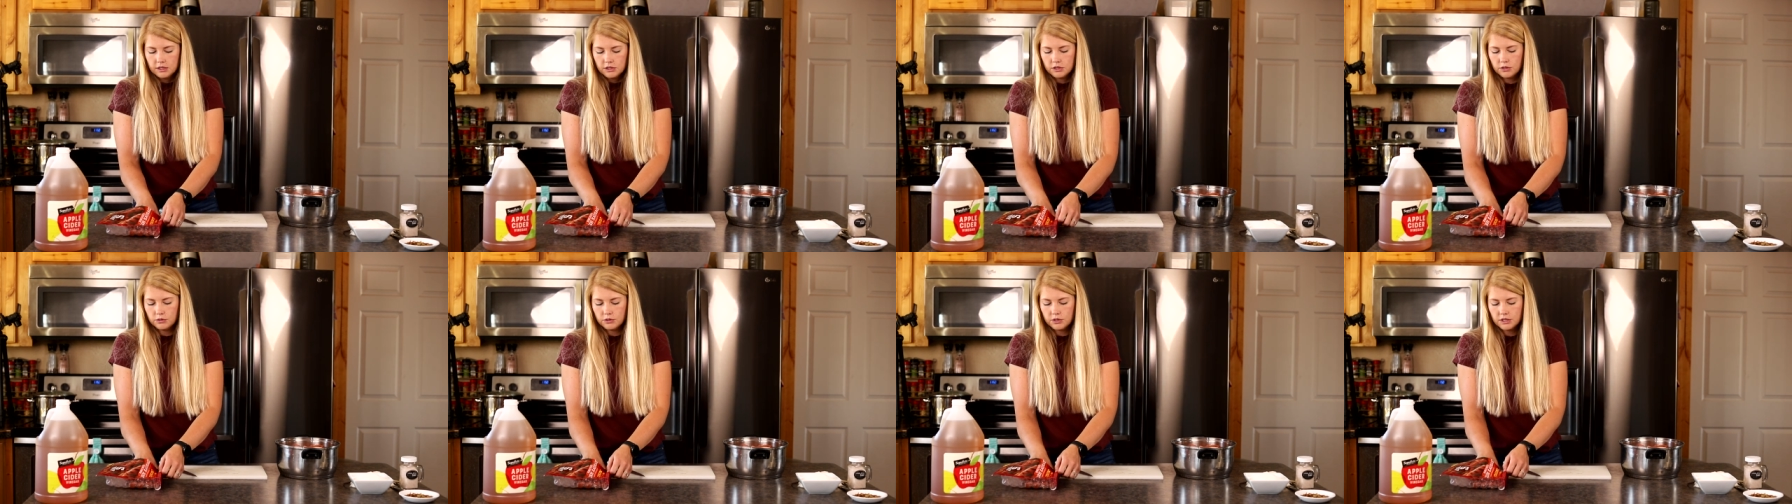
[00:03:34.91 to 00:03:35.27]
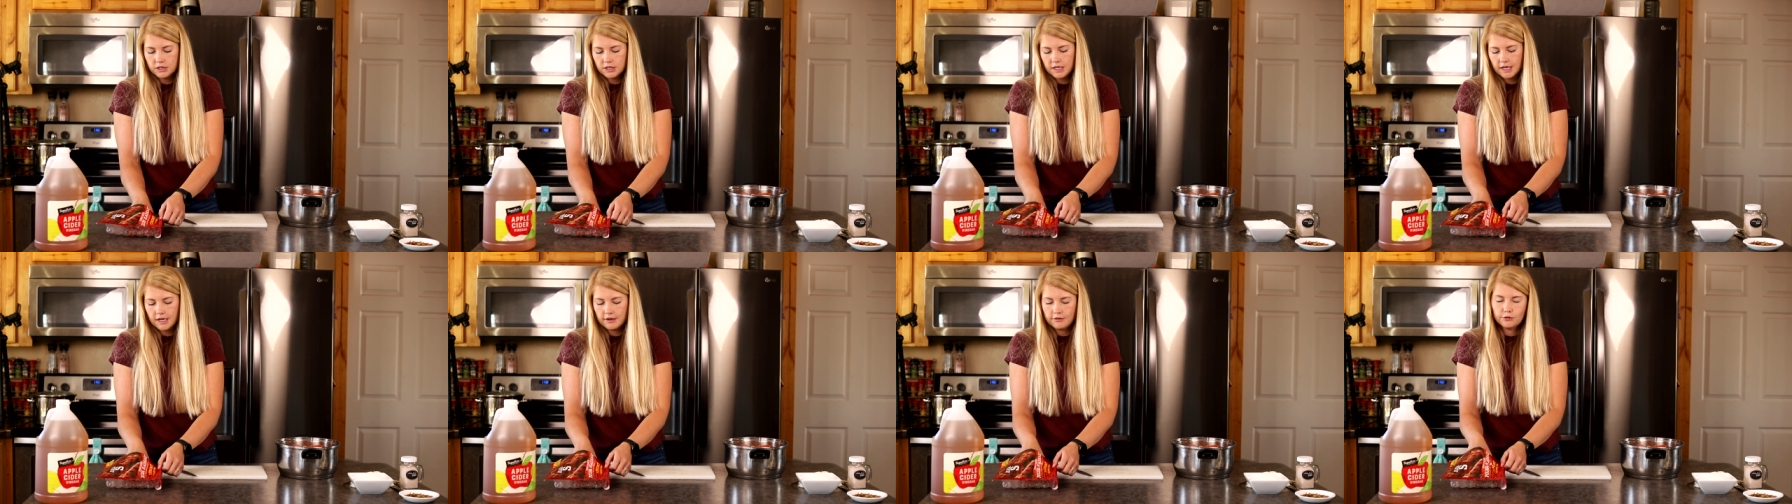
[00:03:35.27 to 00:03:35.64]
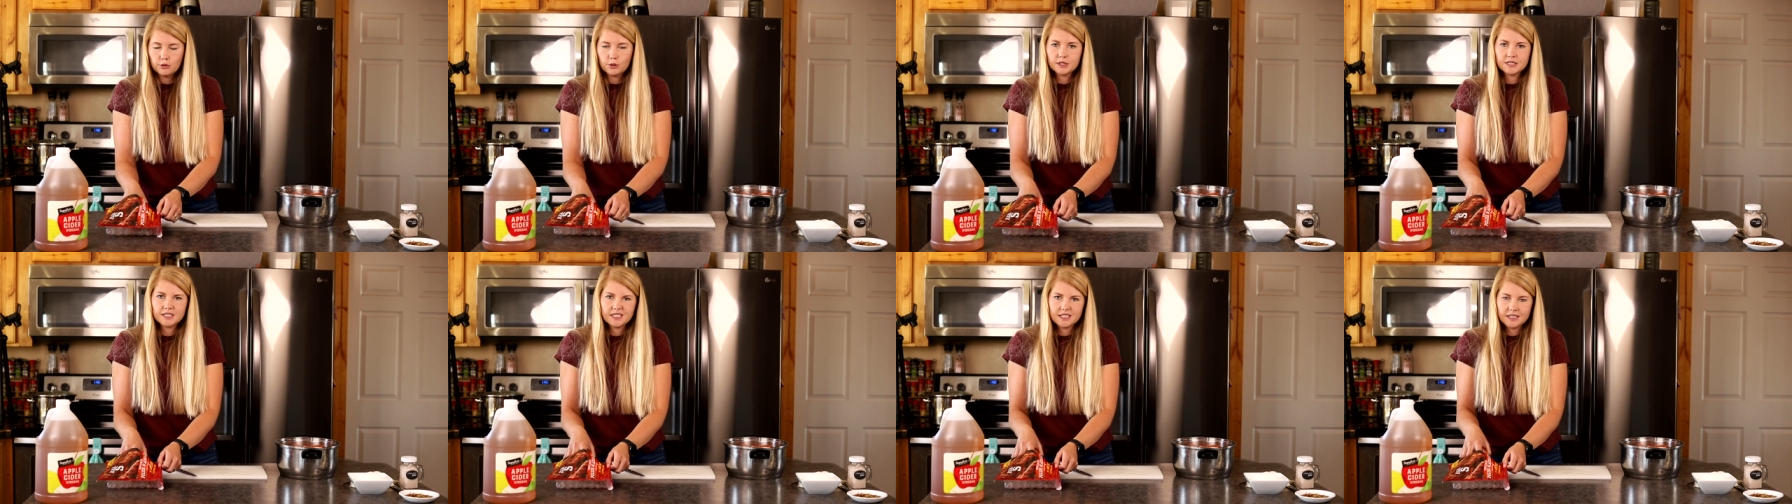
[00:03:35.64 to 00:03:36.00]
So since I have
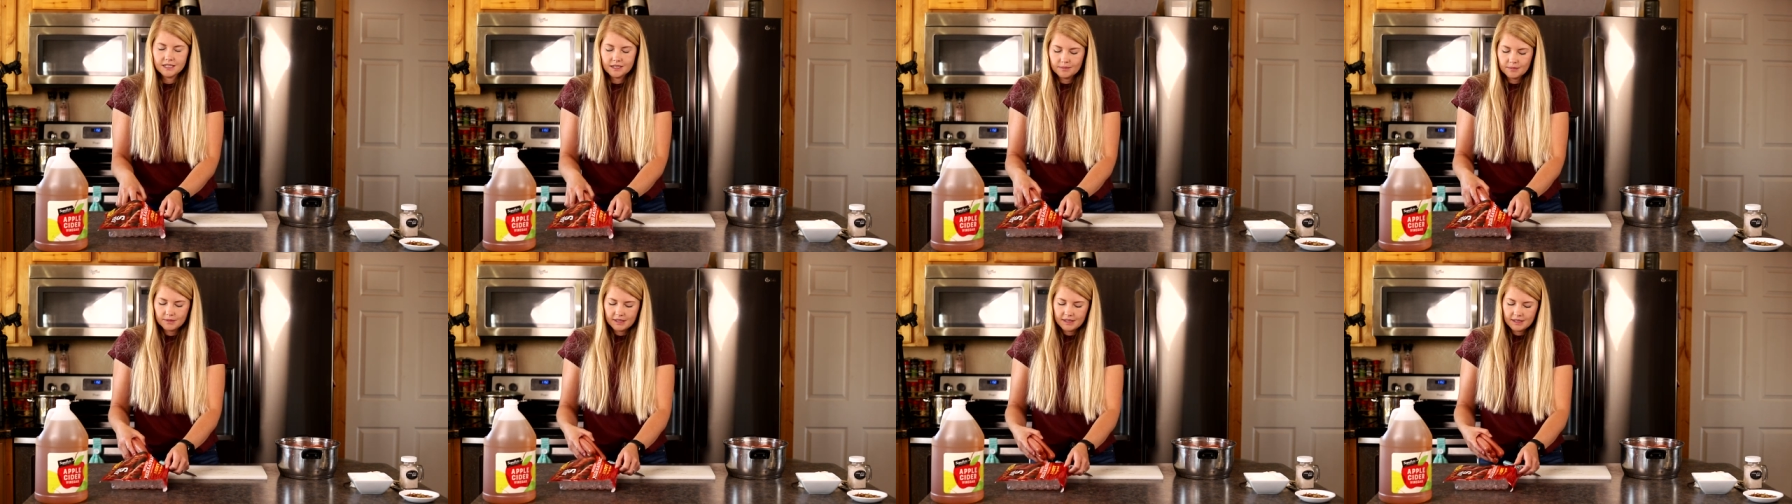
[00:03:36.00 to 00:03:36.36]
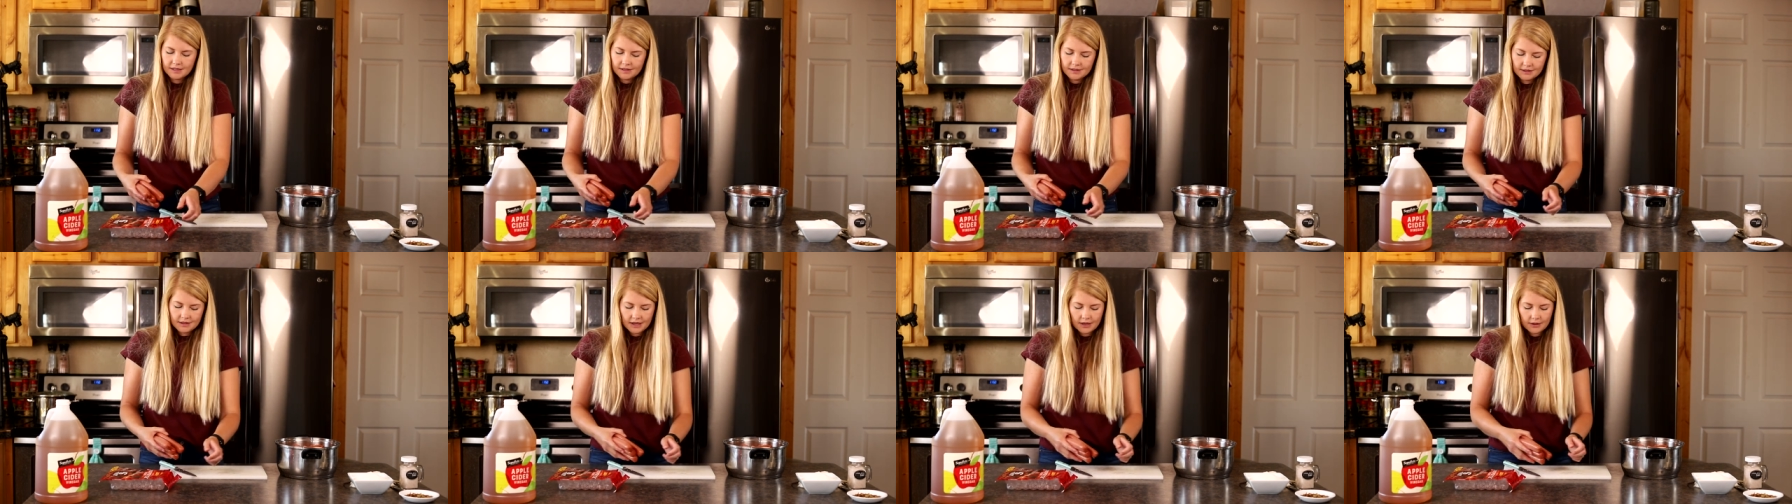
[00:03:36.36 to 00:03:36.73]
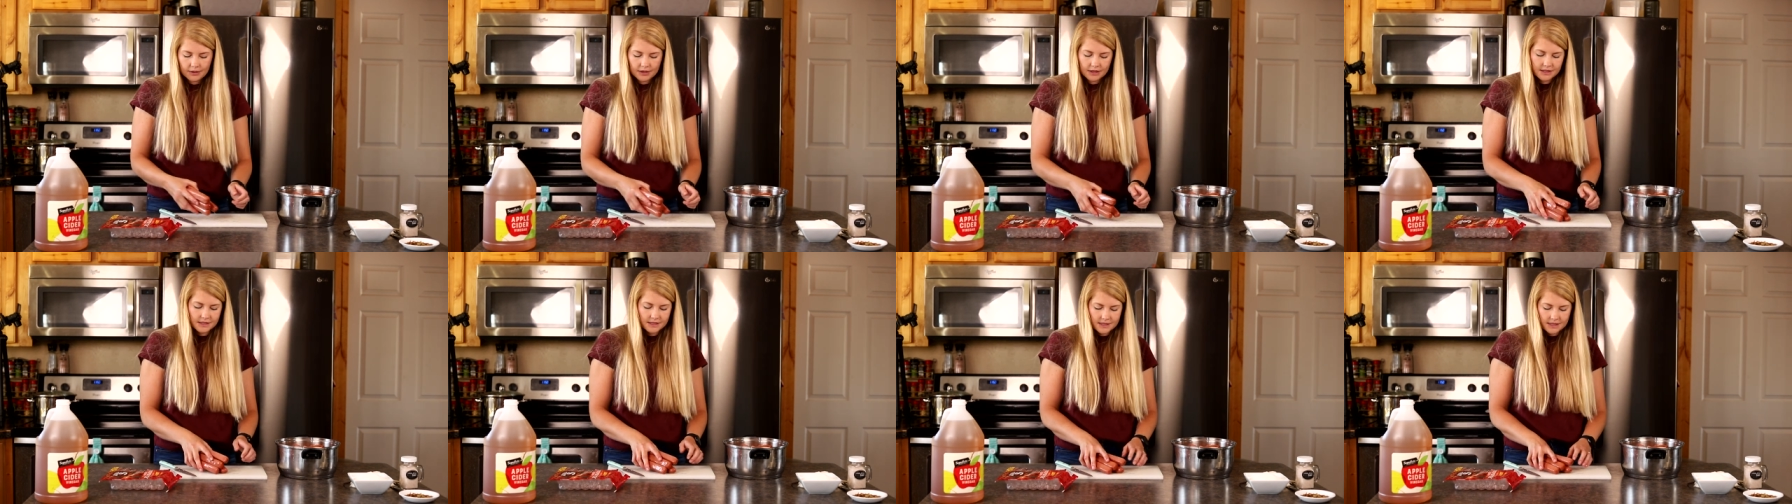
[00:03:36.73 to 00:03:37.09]
14, I'm going to
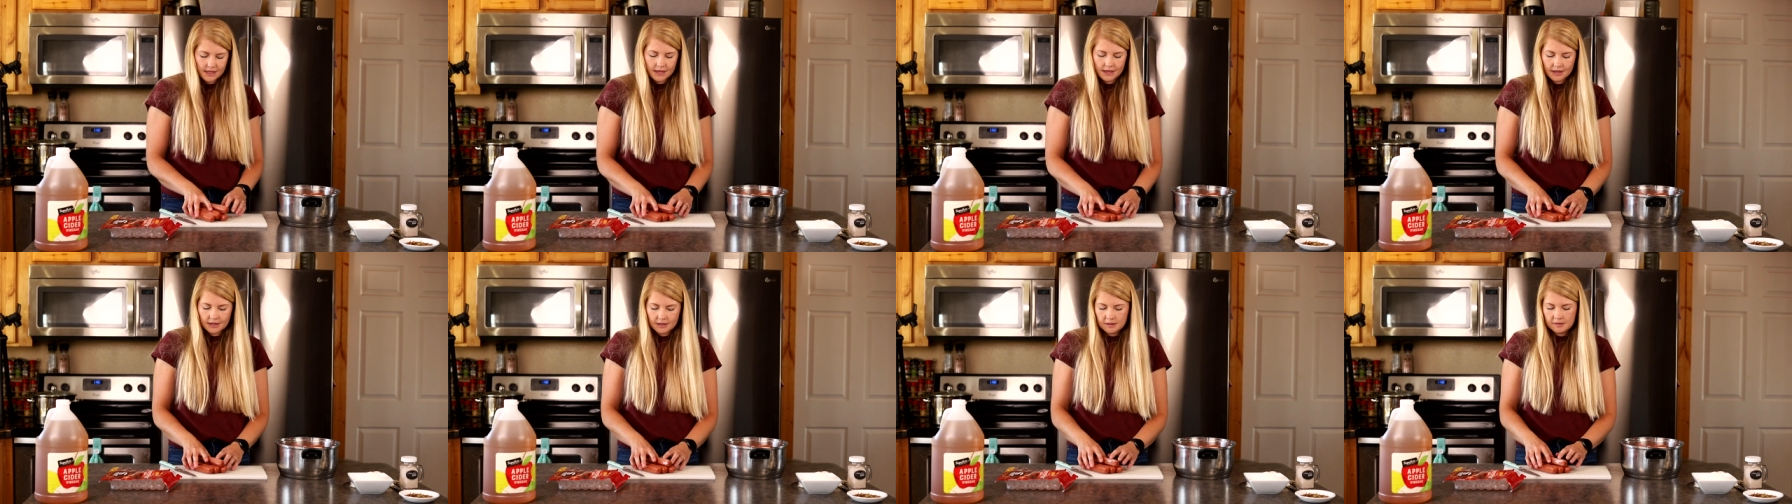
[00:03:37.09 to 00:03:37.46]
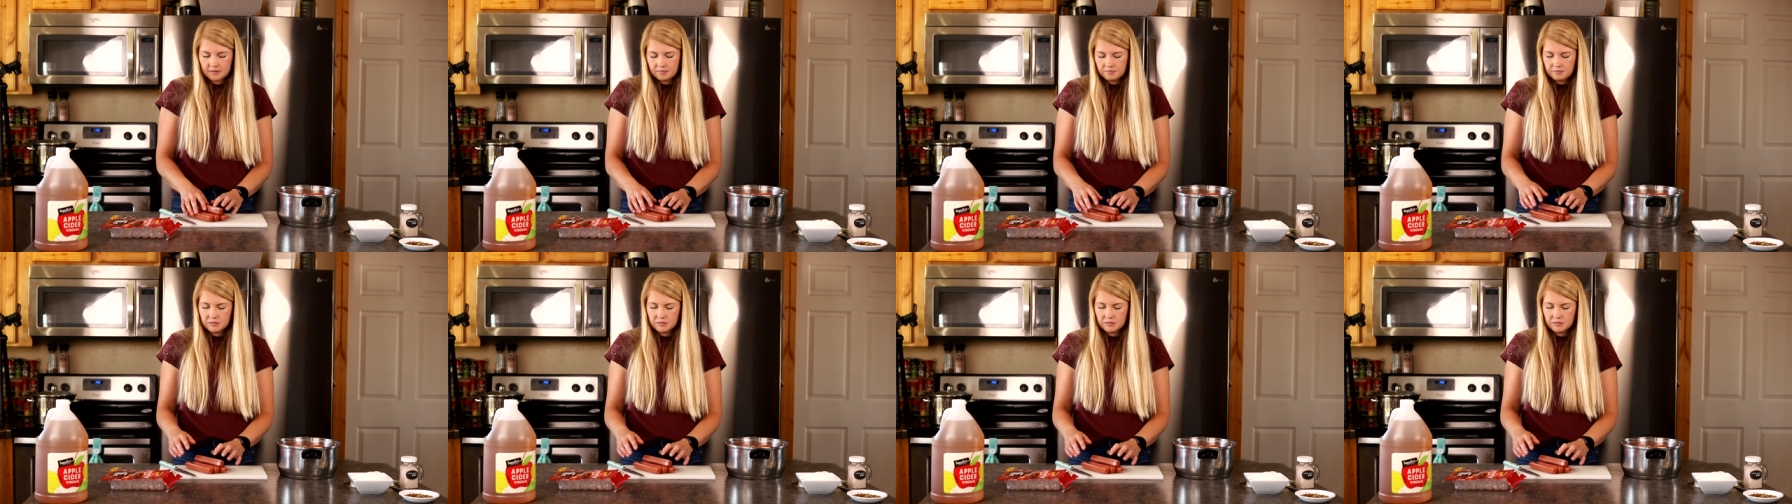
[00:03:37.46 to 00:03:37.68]
count it as like